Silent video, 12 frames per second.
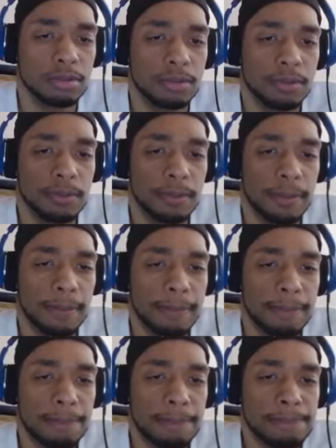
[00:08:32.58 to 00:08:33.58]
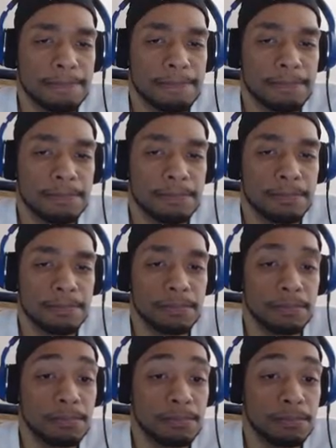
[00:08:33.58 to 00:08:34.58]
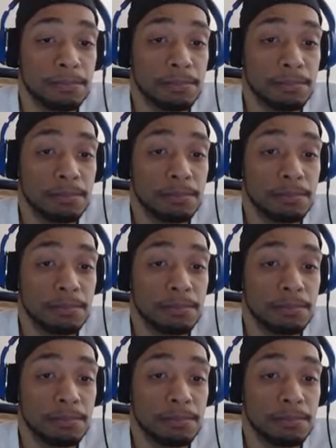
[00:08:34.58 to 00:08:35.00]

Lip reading: [no speech]